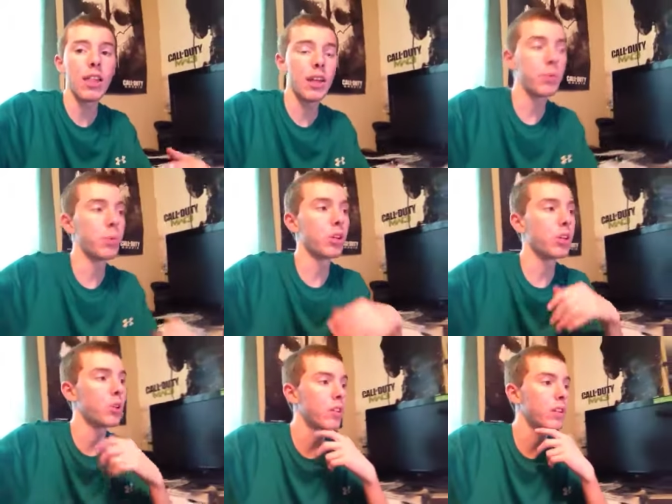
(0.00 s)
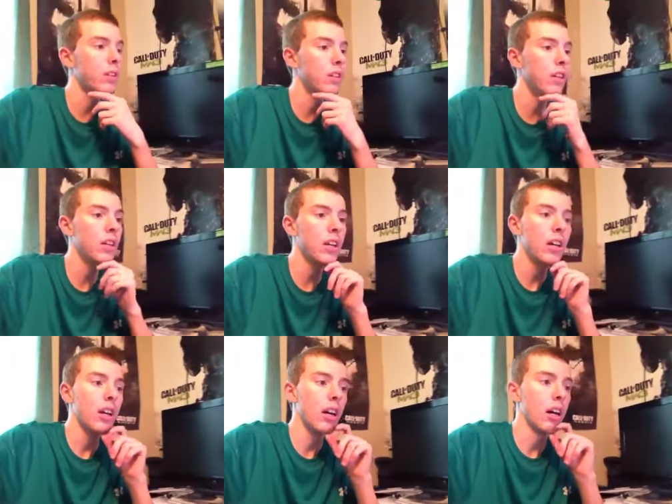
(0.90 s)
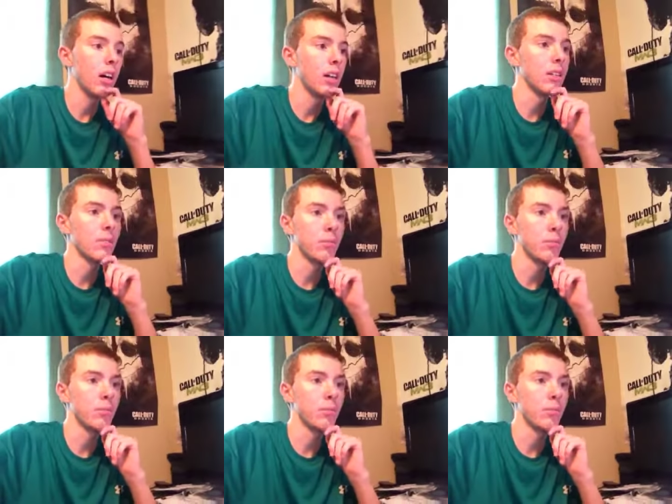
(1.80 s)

That'd be really cool if they did. Uh,